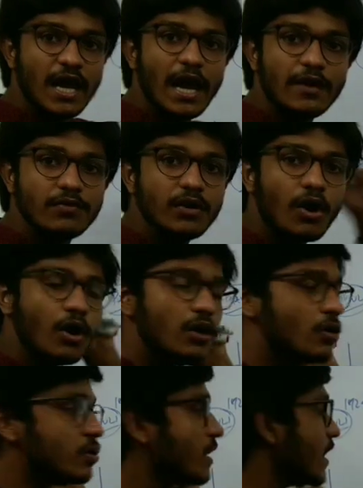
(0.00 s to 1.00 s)
and we all
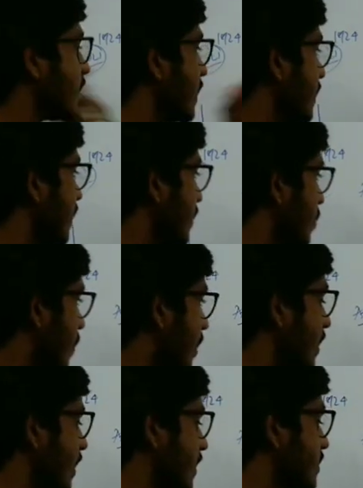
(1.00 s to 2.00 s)
know that in the
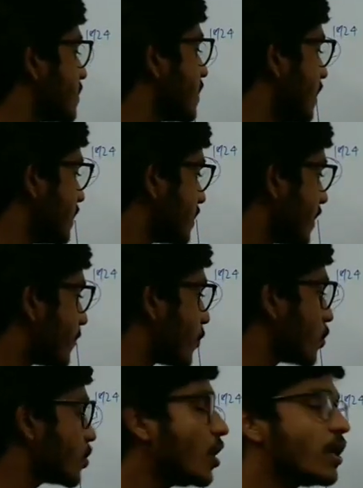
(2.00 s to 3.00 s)
nucleus there is a
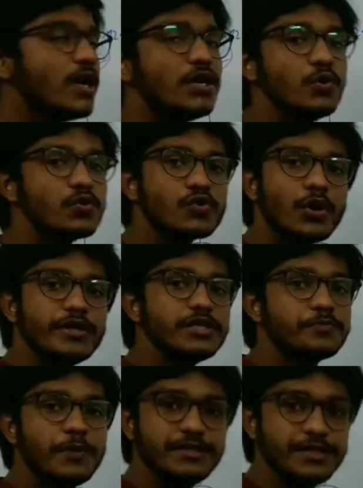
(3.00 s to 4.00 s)
proton and neutron is
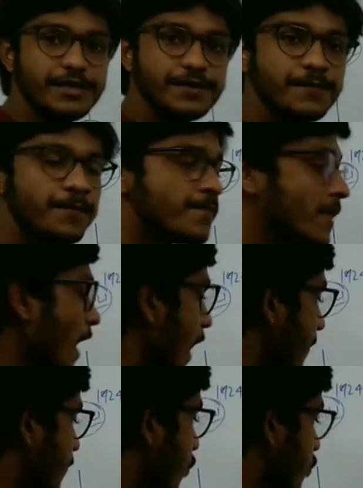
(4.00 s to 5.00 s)
present,
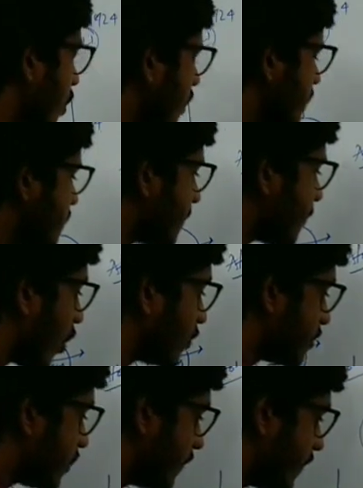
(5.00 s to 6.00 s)
and proton is a
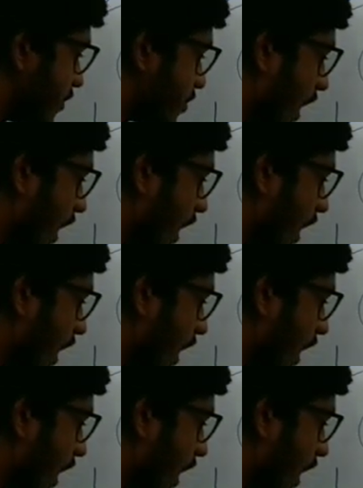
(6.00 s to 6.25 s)
positively